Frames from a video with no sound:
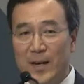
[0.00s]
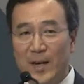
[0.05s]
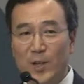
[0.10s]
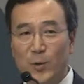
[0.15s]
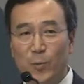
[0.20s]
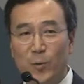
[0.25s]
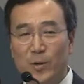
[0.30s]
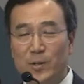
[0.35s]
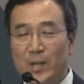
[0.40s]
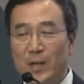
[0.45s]

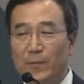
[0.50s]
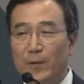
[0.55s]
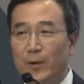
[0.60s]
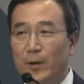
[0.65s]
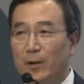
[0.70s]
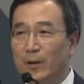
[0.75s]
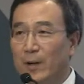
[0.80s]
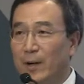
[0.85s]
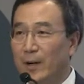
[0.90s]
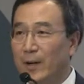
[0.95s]
exports have
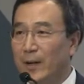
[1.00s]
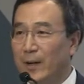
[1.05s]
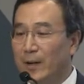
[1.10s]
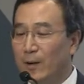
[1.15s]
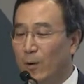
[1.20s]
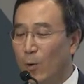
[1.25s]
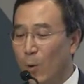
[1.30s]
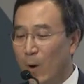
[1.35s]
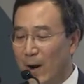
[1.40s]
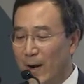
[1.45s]
undergone a
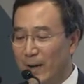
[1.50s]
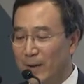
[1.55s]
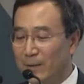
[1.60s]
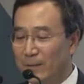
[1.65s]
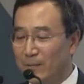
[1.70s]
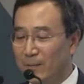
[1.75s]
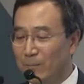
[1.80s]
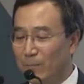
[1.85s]
quiet